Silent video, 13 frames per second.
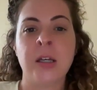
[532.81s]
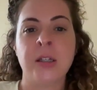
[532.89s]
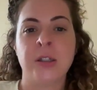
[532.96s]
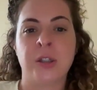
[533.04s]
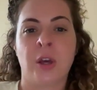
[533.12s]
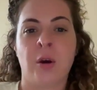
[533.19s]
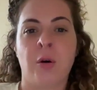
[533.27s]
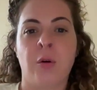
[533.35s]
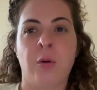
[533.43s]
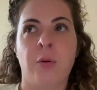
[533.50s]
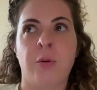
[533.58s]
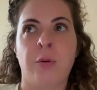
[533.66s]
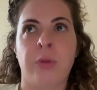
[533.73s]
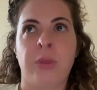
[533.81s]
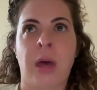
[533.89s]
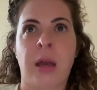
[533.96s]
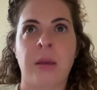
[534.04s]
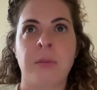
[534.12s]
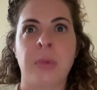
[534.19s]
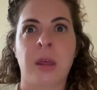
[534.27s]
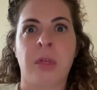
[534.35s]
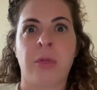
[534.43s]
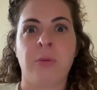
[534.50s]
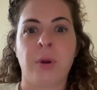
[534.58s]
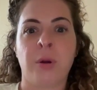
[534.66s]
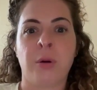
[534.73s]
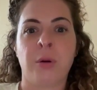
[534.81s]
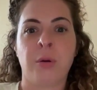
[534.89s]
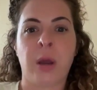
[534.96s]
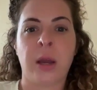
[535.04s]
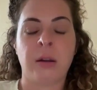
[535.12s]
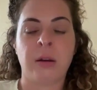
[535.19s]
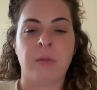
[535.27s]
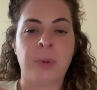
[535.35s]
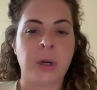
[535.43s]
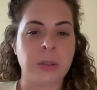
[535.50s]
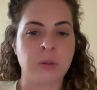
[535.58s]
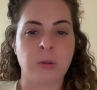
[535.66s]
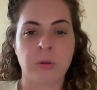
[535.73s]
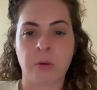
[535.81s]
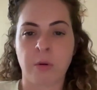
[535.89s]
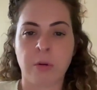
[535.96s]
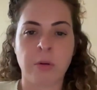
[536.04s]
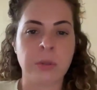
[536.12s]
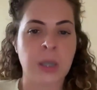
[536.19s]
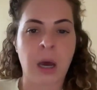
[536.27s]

So that can be through kind of personal goals,